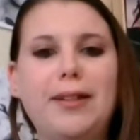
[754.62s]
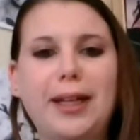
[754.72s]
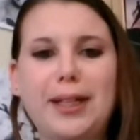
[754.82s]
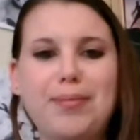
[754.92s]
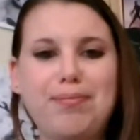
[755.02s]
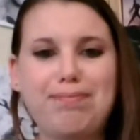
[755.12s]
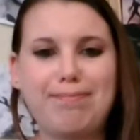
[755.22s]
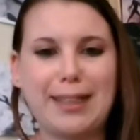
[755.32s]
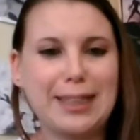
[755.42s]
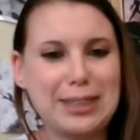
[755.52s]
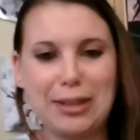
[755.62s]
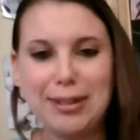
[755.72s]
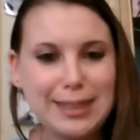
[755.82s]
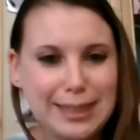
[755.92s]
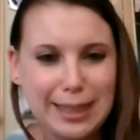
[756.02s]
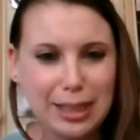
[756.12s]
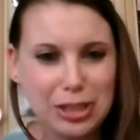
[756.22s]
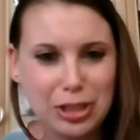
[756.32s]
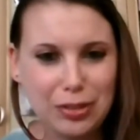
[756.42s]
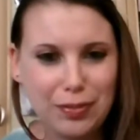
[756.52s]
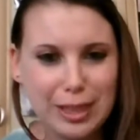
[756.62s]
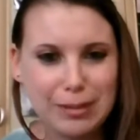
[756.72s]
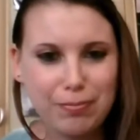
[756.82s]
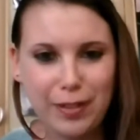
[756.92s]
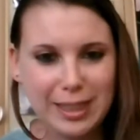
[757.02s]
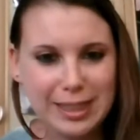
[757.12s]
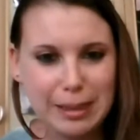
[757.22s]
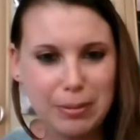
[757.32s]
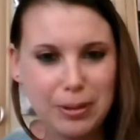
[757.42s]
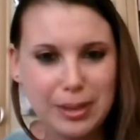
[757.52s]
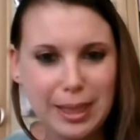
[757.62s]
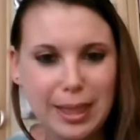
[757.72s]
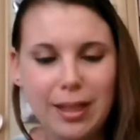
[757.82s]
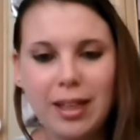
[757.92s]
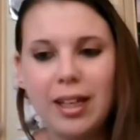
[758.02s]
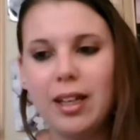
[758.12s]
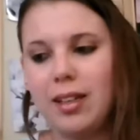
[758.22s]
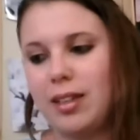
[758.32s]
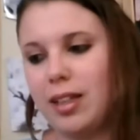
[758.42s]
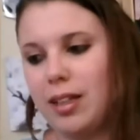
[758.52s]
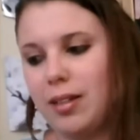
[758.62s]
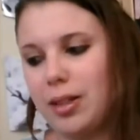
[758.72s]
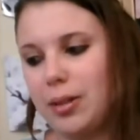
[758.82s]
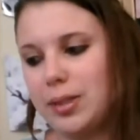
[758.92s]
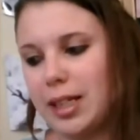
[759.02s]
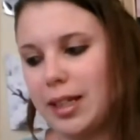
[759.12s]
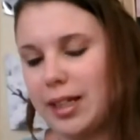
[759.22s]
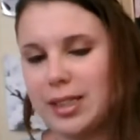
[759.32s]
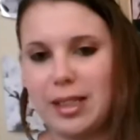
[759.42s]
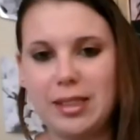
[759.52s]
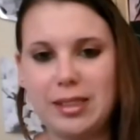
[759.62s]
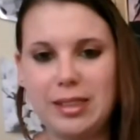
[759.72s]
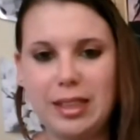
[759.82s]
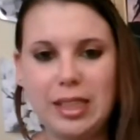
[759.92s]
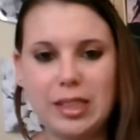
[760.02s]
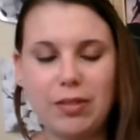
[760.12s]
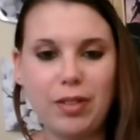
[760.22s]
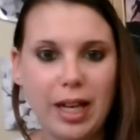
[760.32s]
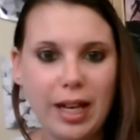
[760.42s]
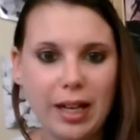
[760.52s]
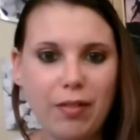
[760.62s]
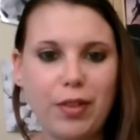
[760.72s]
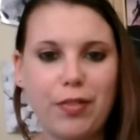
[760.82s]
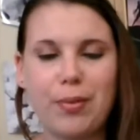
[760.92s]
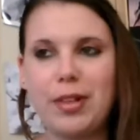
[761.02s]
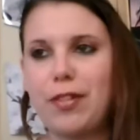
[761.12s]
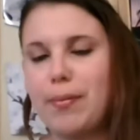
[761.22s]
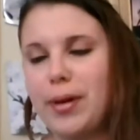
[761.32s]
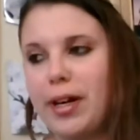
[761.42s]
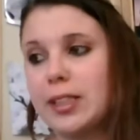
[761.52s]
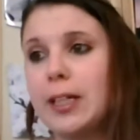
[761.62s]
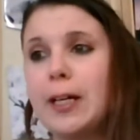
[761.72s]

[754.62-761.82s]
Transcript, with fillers: like a like a charity section of this fancy boutique, that clothes get like a second lease of life. They're from different parks.